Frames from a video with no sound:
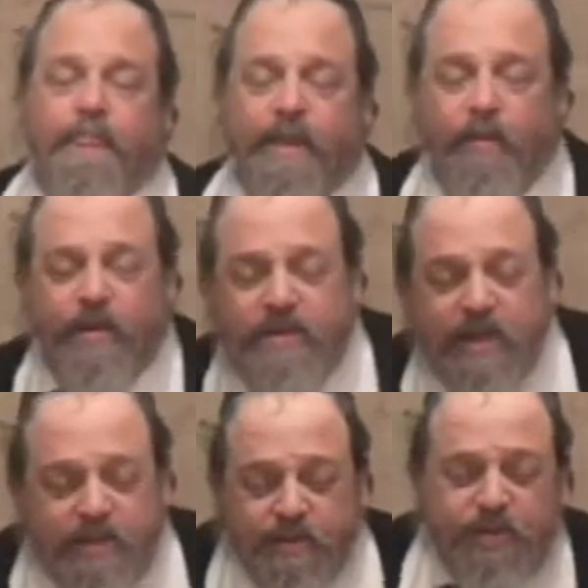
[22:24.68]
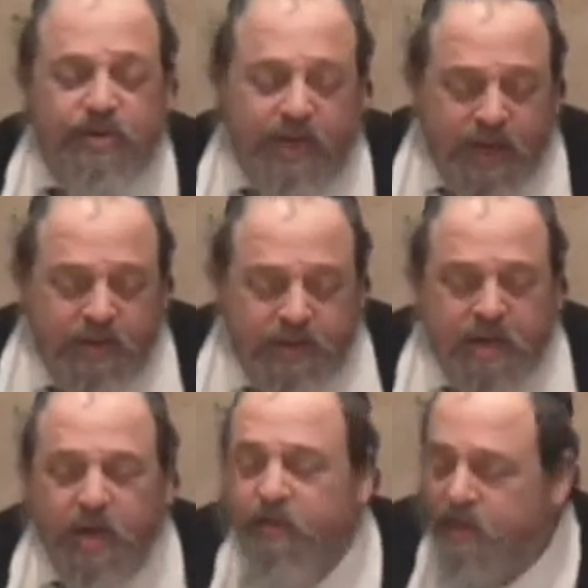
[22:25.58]
That when it says in the Mishnah you can't use a
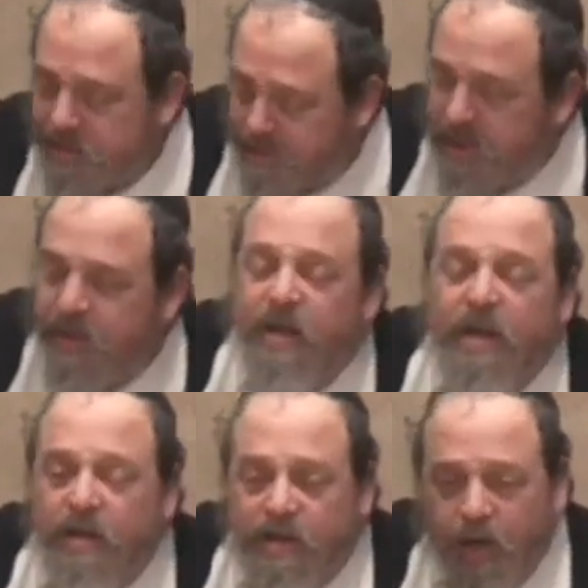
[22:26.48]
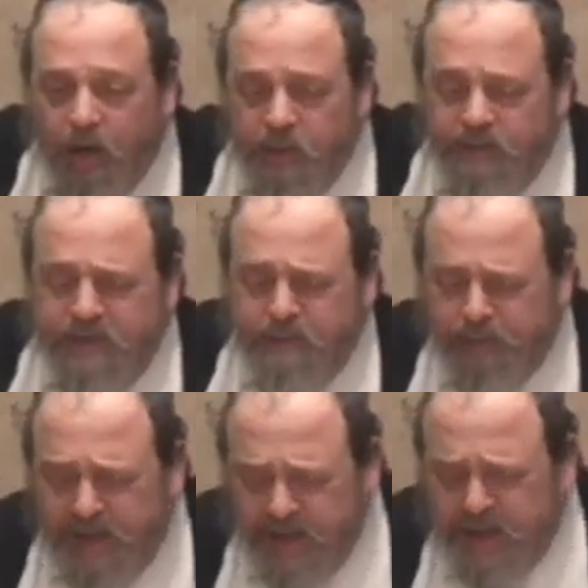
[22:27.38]
kardum, doesn't mean kardum is
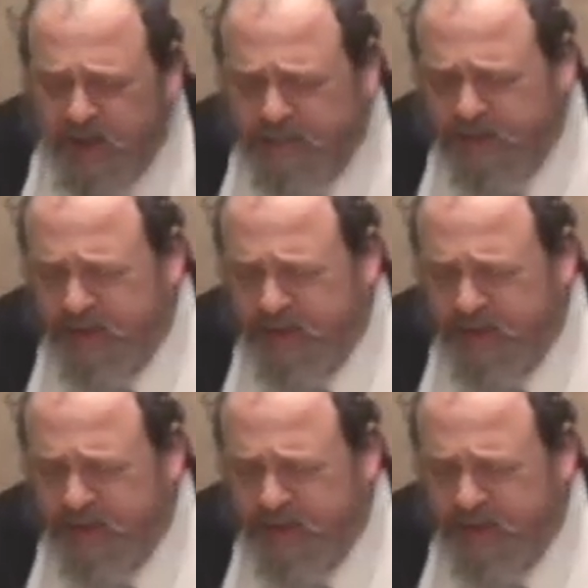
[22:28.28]
completely off